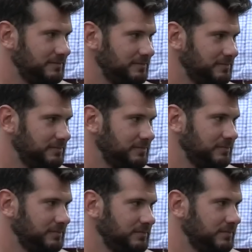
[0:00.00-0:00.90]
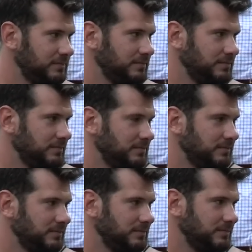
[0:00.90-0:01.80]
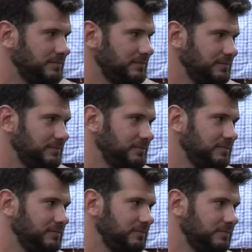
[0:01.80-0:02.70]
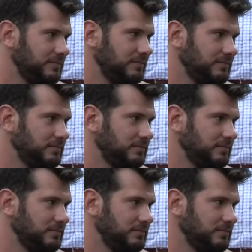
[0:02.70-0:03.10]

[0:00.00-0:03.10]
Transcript: [no speech]